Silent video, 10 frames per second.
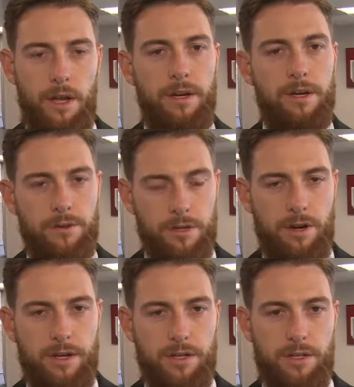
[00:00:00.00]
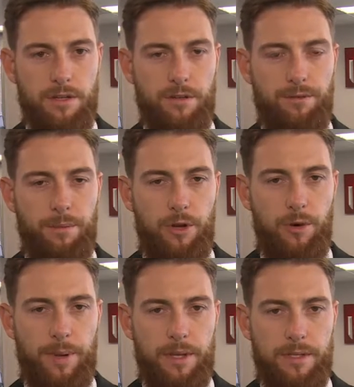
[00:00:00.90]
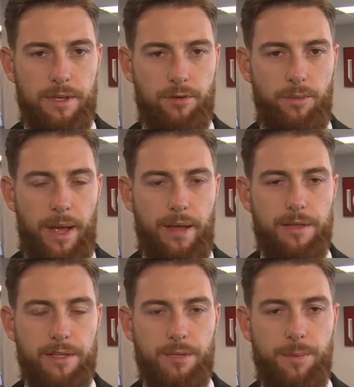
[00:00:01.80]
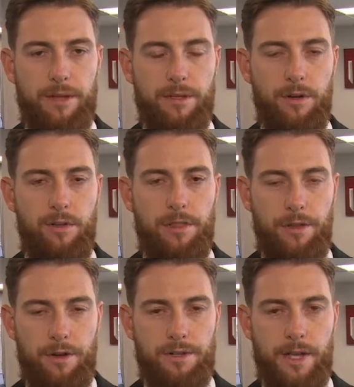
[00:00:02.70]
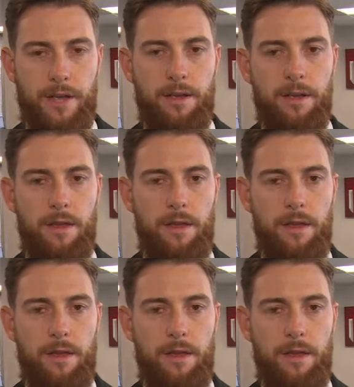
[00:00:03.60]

An interest rate decision from the European Central Bank is expected on Thursday,